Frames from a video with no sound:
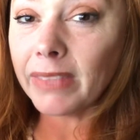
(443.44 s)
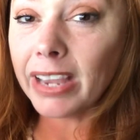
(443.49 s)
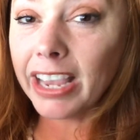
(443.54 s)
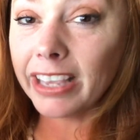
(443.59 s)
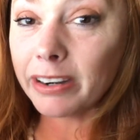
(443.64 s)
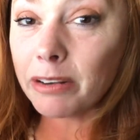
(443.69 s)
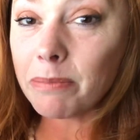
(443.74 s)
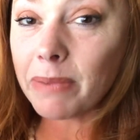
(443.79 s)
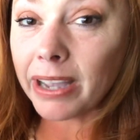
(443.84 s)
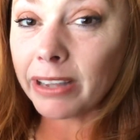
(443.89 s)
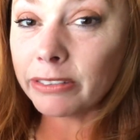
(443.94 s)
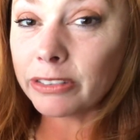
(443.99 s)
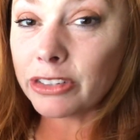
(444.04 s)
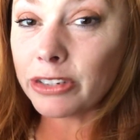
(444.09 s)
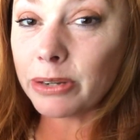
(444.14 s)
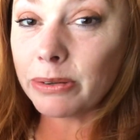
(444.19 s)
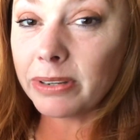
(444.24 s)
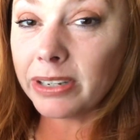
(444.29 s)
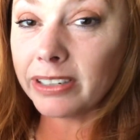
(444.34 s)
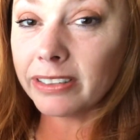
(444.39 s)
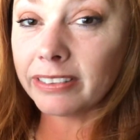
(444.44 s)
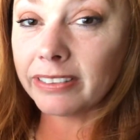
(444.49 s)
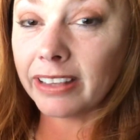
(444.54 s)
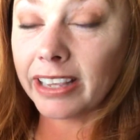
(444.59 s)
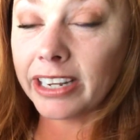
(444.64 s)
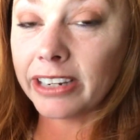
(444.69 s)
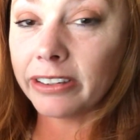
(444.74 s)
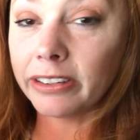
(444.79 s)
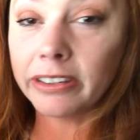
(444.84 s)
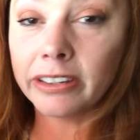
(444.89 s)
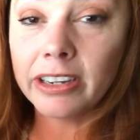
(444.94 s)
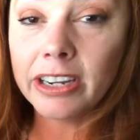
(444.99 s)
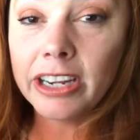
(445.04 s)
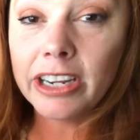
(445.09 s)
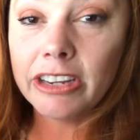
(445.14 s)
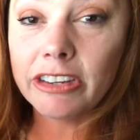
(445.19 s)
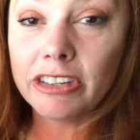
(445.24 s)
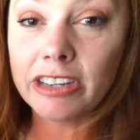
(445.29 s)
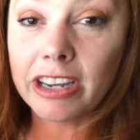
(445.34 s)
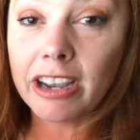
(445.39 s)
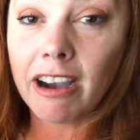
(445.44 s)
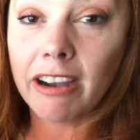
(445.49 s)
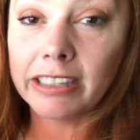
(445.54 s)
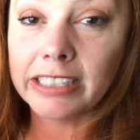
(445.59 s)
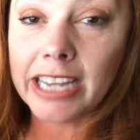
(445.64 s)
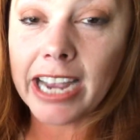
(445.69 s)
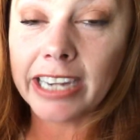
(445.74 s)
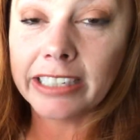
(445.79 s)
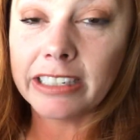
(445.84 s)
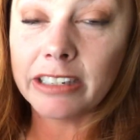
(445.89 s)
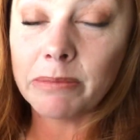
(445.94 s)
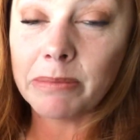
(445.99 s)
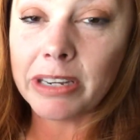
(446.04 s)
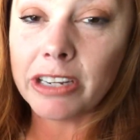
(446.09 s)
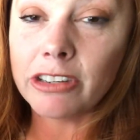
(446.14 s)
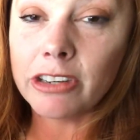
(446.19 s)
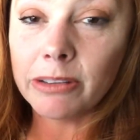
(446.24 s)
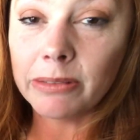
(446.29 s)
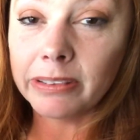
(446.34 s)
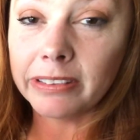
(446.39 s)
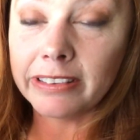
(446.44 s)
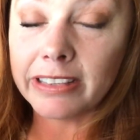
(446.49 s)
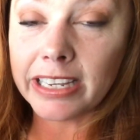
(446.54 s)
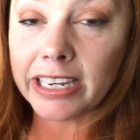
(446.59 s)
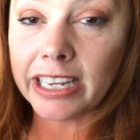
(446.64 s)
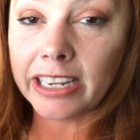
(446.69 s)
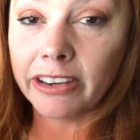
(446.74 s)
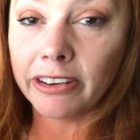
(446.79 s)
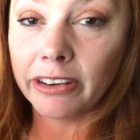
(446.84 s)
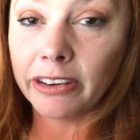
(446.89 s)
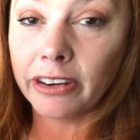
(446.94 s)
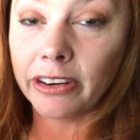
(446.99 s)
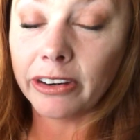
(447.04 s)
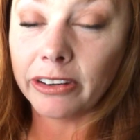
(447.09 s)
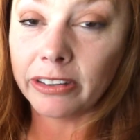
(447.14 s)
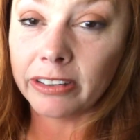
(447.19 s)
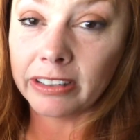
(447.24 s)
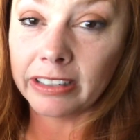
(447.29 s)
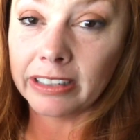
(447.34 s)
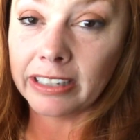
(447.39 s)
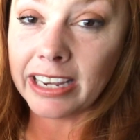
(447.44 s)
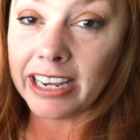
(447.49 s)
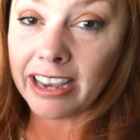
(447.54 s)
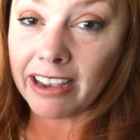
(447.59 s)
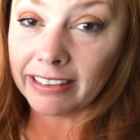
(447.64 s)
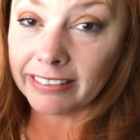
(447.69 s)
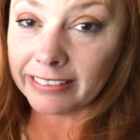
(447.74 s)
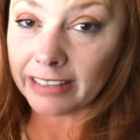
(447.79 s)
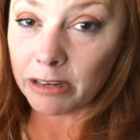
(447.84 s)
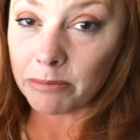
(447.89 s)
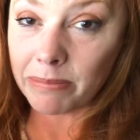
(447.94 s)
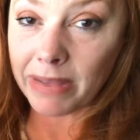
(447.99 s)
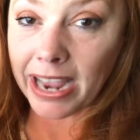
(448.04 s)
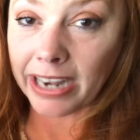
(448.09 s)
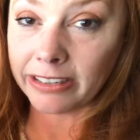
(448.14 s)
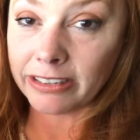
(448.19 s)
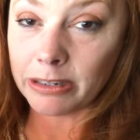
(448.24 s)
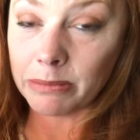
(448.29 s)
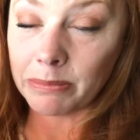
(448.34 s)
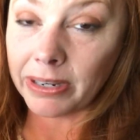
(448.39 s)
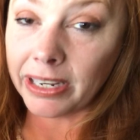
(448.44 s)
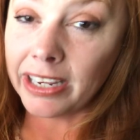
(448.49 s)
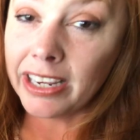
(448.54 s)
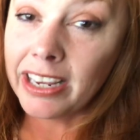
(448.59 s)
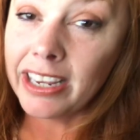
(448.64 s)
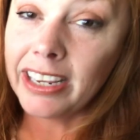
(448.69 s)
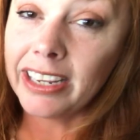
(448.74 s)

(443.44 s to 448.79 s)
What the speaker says: And about 2 years later, she contacted me. She was thinning her herd, and he got sent back to me.